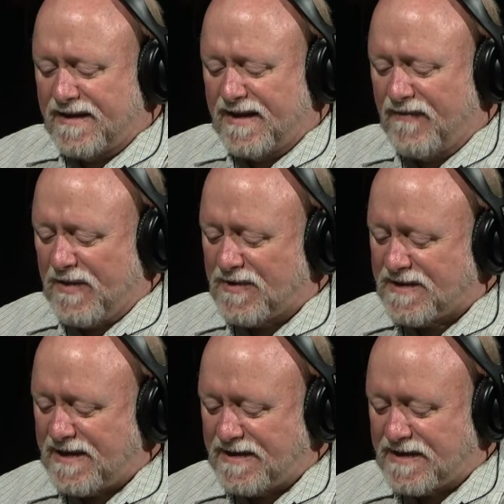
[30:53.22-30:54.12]
if anyone
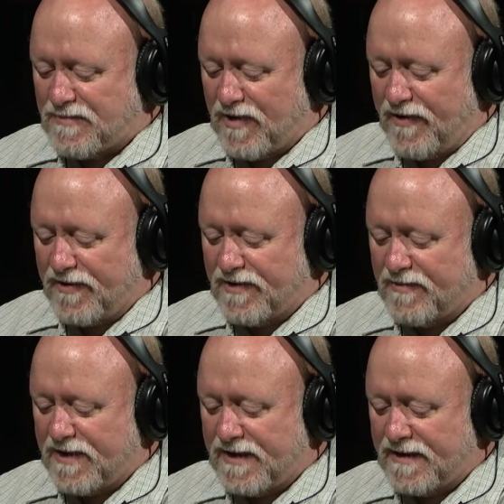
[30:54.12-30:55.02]
sees his brother
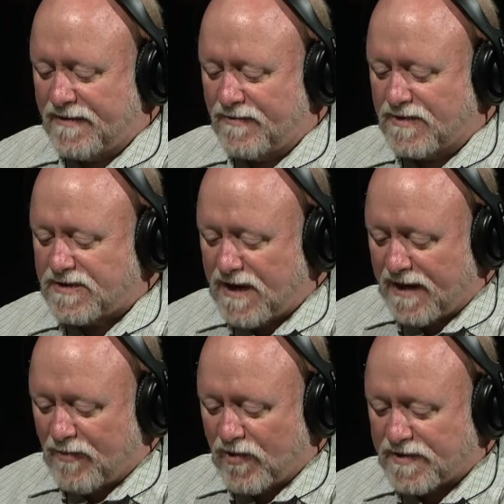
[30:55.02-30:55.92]
committing what's not
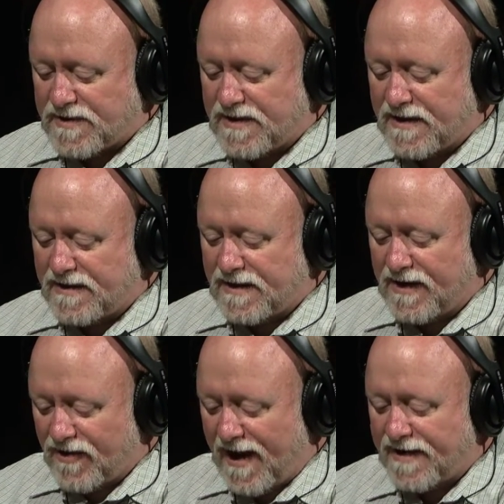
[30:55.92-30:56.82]
a mortal sin, then
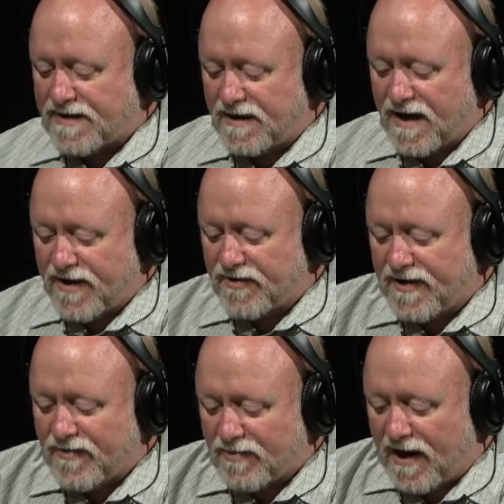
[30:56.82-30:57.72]
he'll ask and God will
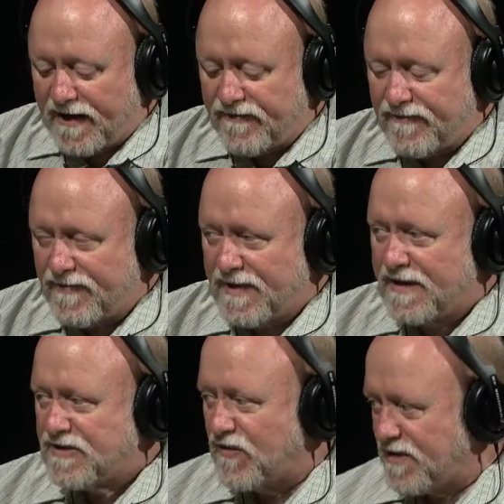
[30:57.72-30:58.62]
give him life.
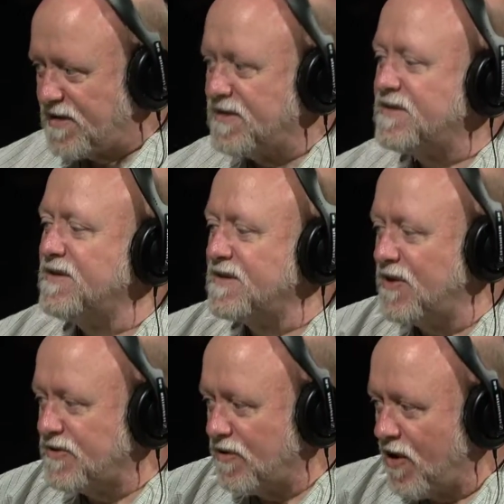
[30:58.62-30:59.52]
So this is this
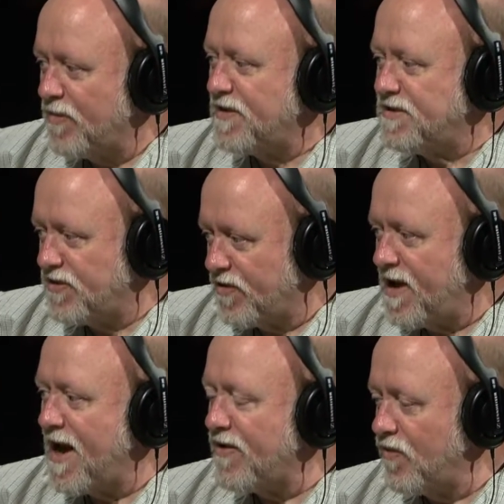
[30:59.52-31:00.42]
goes along with the general
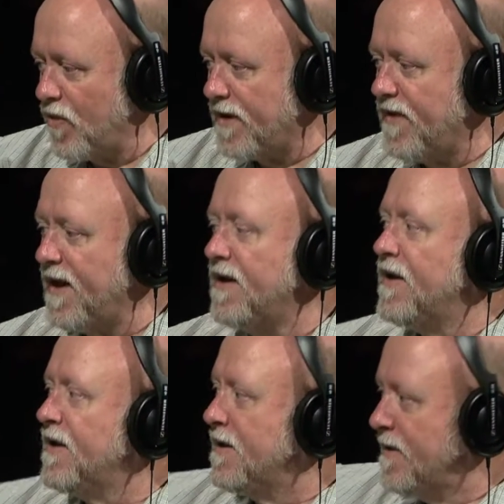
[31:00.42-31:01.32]
category that
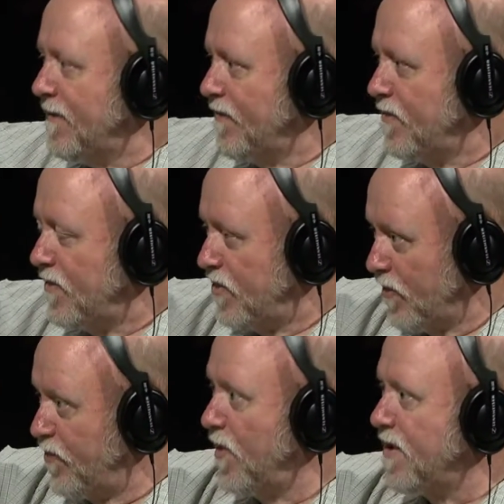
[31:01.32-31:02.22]

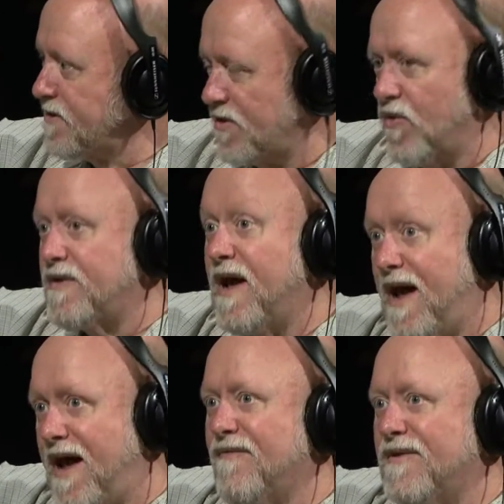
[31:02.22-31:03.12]
your prayers are going to have